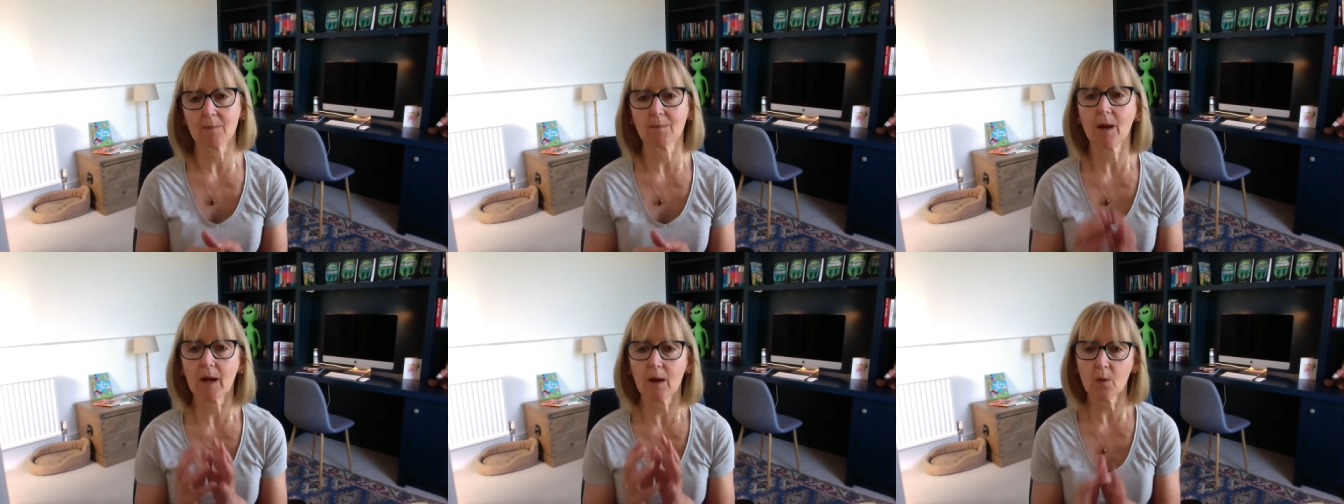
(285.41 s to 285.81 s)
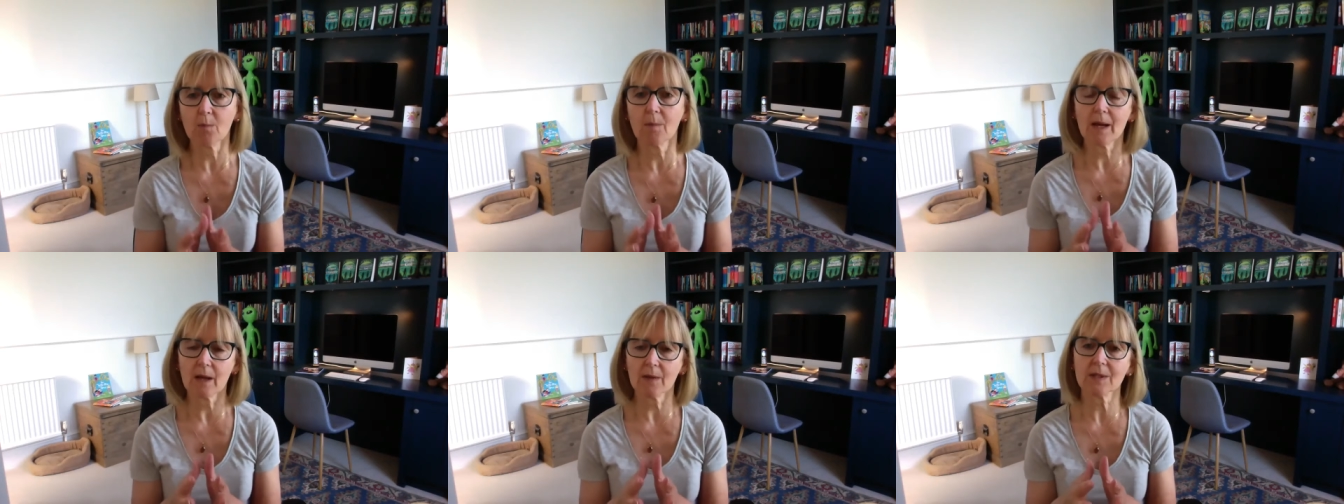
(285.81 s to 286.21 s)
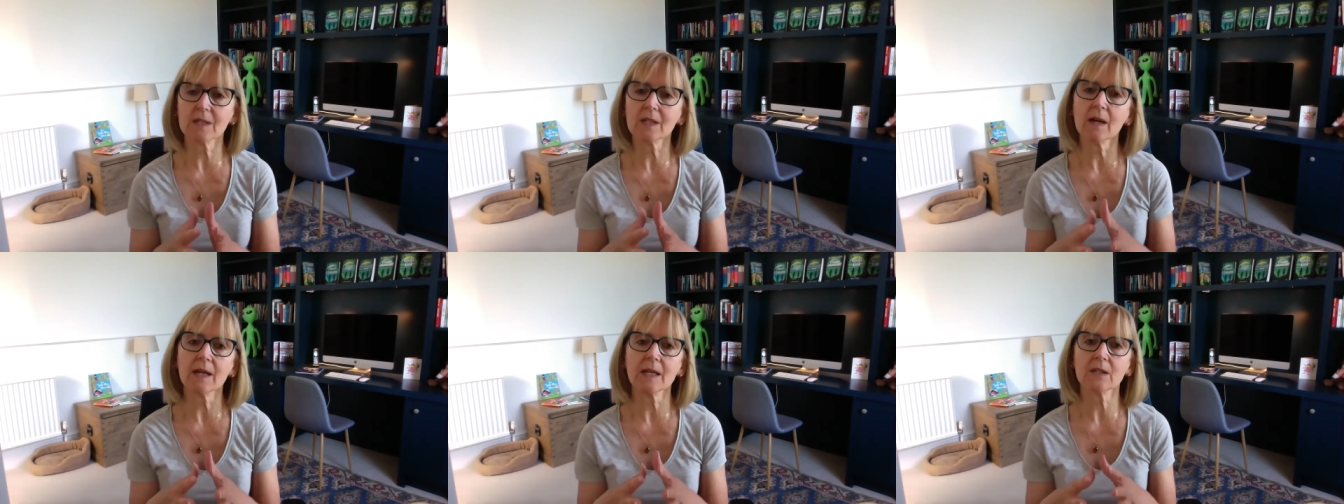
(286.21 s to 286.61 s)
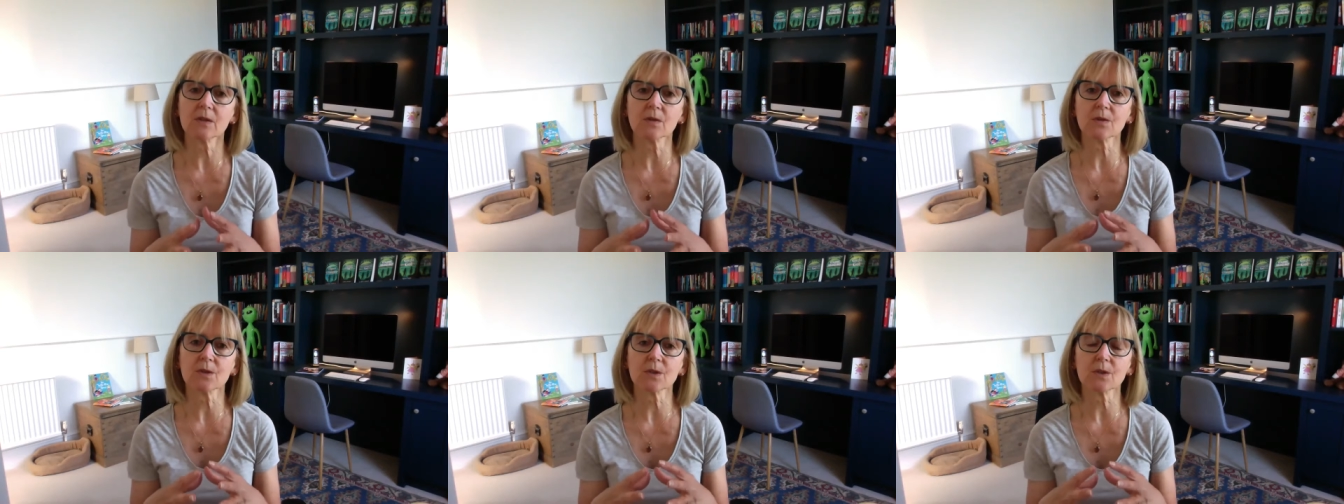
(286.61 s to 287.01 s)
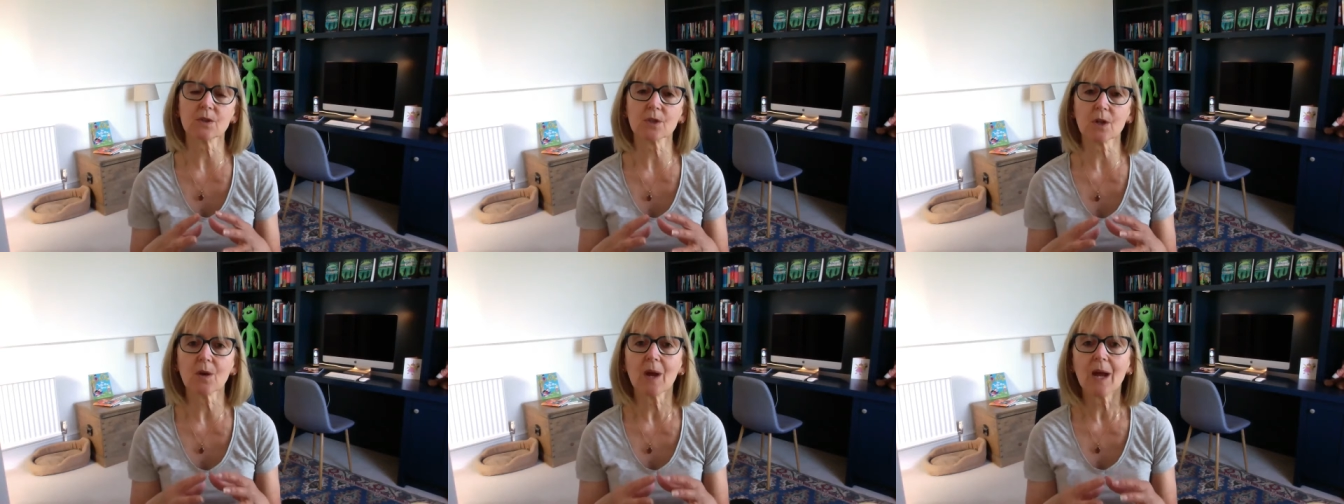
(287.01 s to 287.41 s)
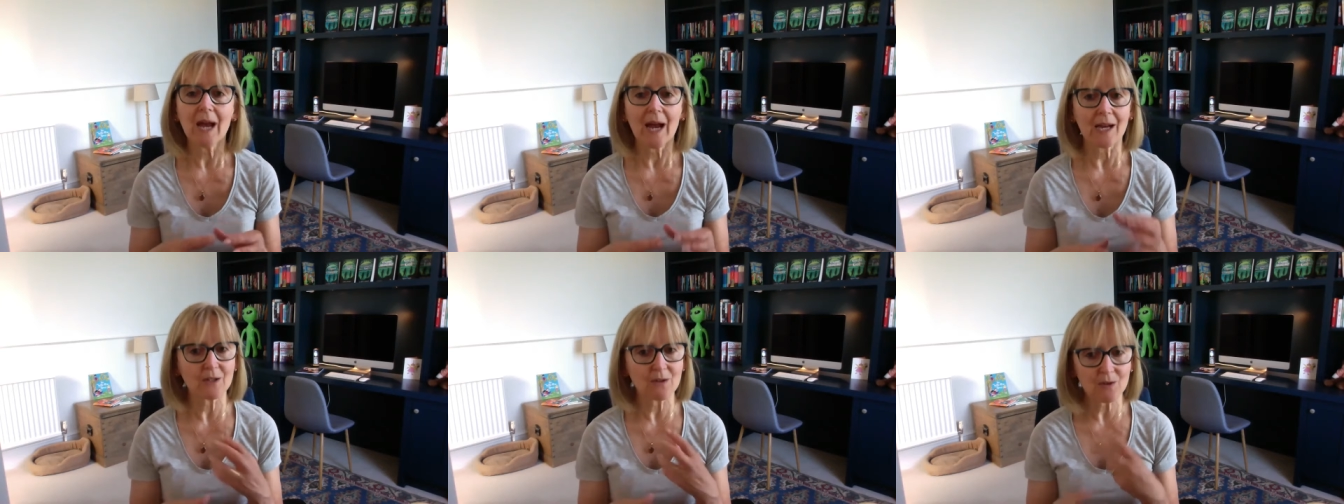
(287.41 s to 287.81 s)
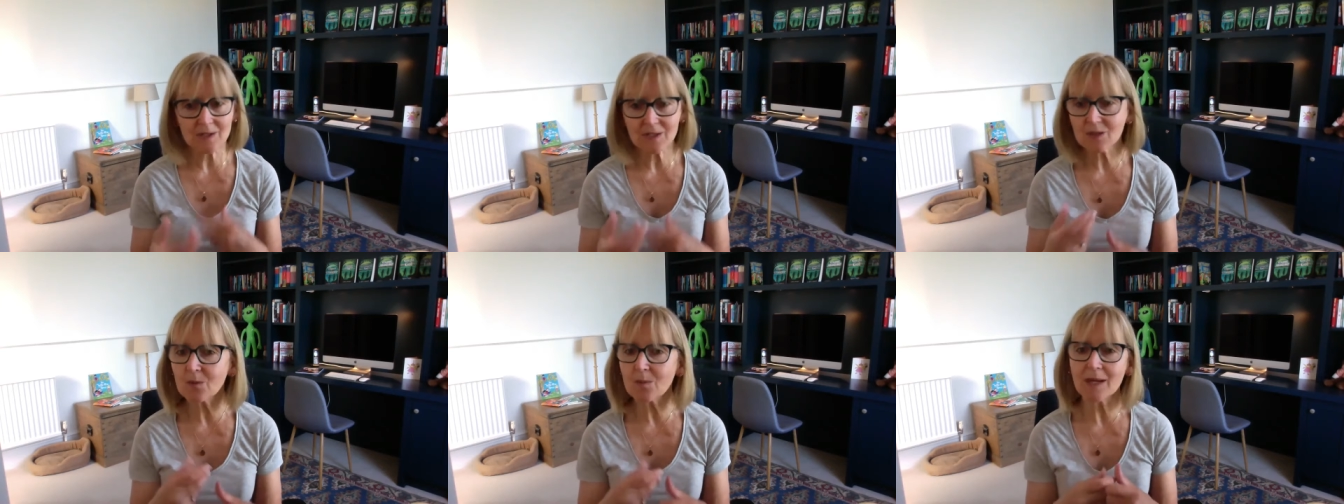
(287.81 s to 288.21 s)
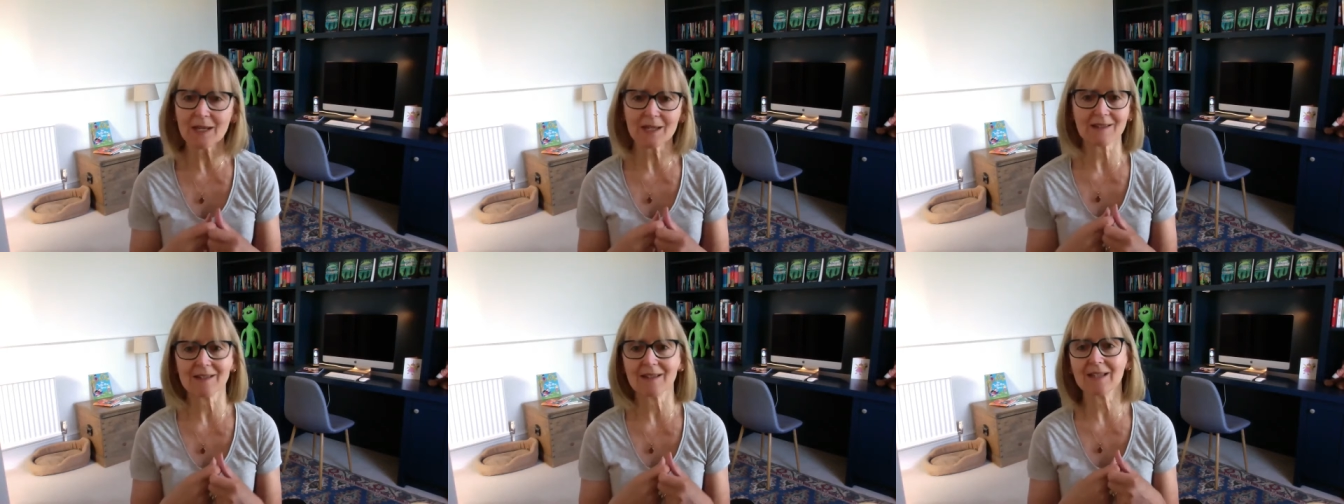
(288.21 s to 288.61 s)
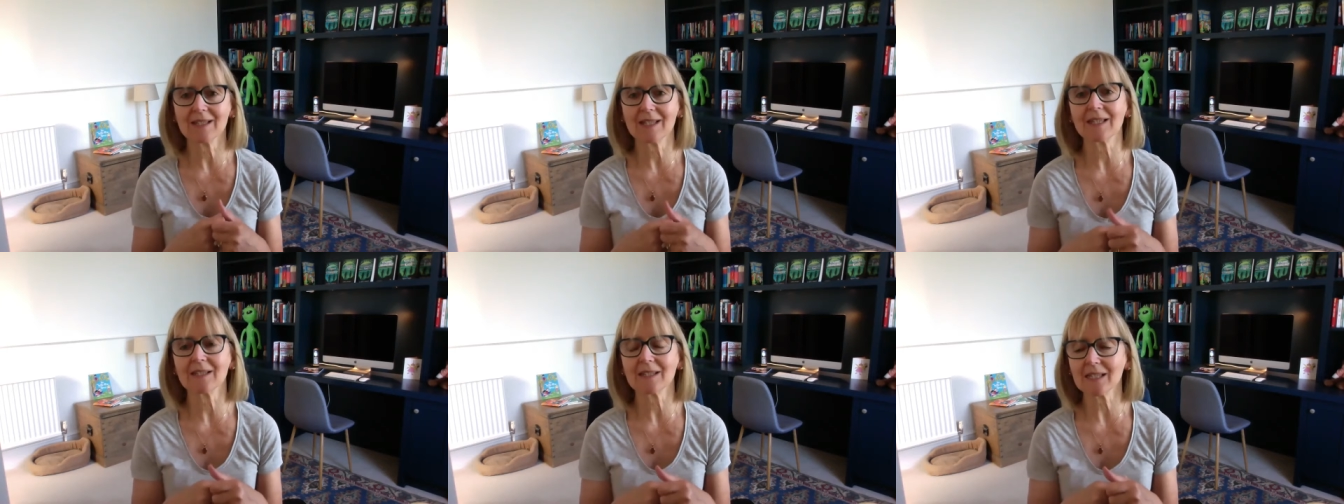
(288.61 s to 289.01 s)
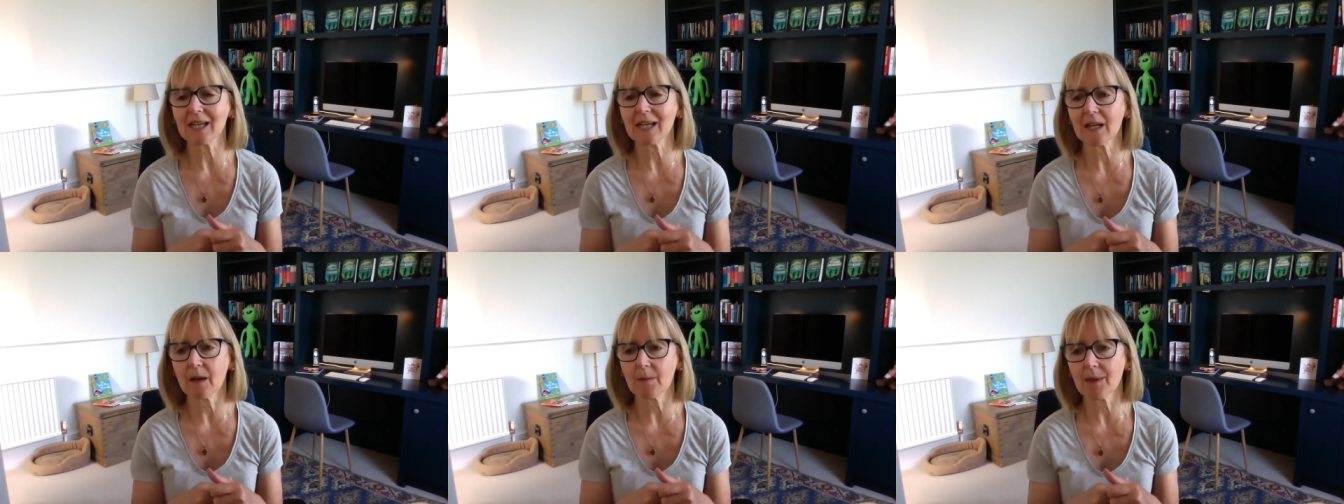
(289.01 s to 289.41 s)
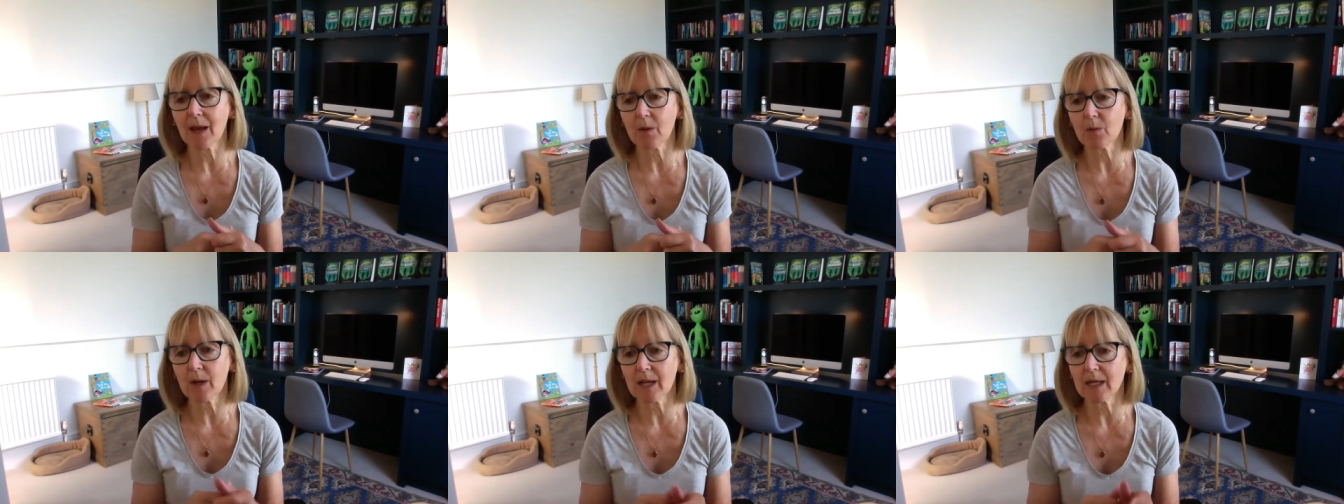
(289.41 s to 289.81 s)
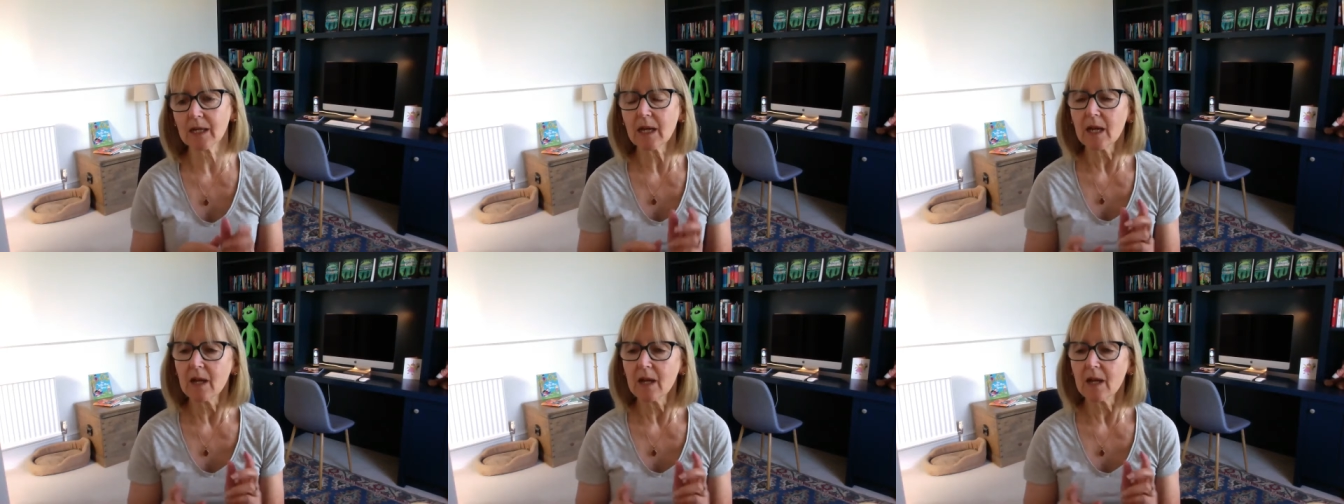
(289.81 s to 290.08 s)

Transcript: my on my other titles, and so and you can still make a, a, decent income that way. And